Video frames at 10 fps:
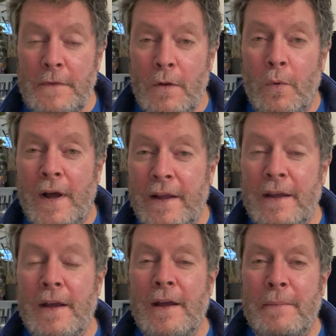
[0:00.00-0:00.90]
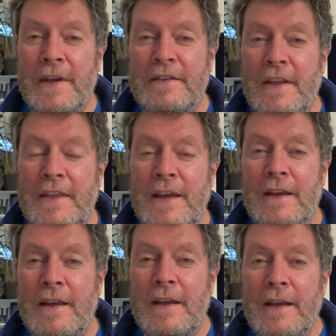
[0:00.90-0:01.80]
Why? Because I
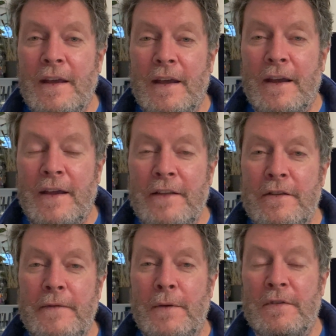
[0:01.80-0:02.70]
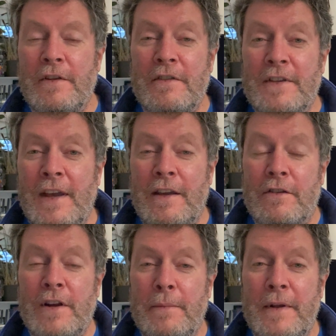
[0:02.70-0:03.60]
think interviewers are just getting
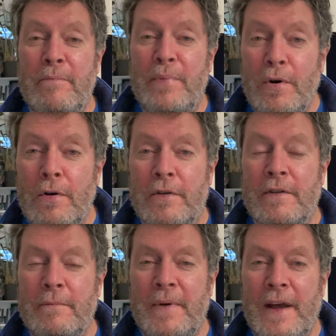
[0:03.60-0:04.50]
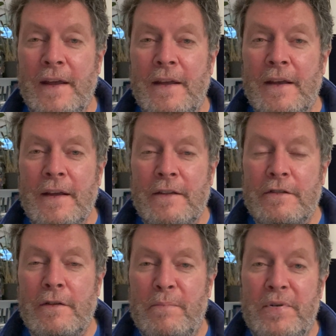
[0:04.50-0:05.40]
incredibly bored by
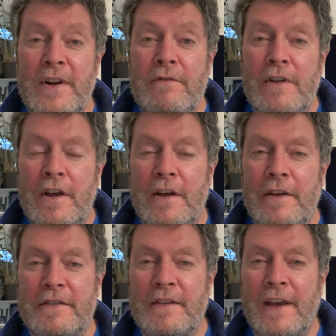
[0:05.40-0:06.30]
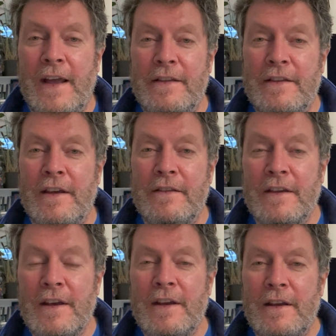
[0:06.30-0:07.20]
sort of pre-rehearsed answers.
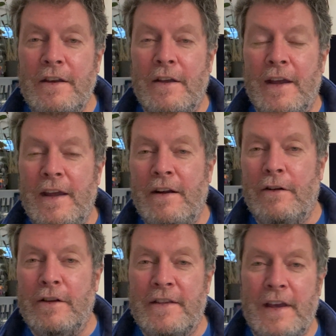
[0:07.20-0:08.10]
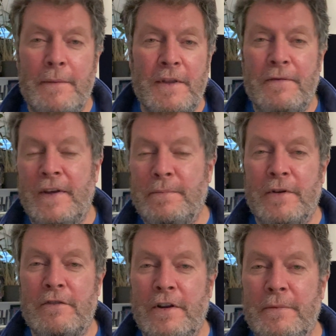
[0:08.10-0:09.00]
I hear it all the time in the
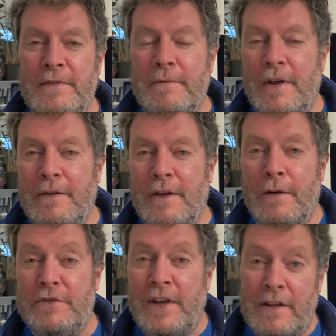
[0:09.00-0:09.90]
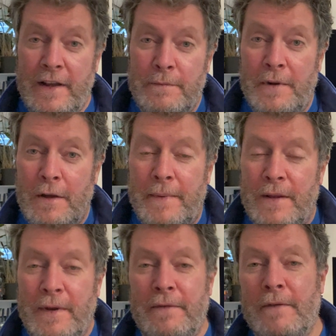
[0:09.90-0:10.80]
Facebook groups, and I'll check the links below, by
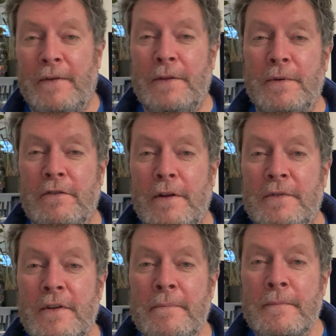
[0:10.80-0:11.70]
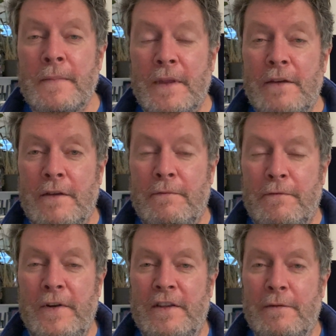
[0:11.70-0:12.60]
the way, for the Facebook groups. These are
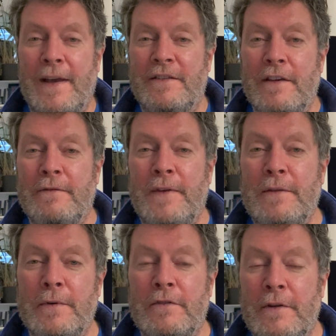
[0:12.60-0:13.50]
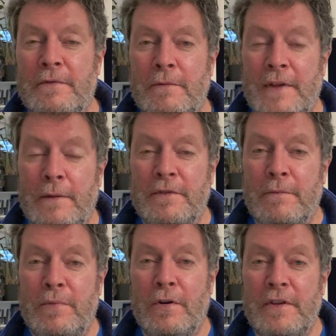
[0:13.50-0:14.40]
free to access Facebook groups that help
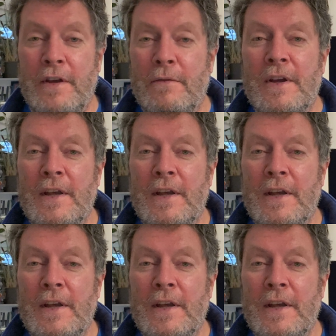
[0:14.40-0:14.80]
support you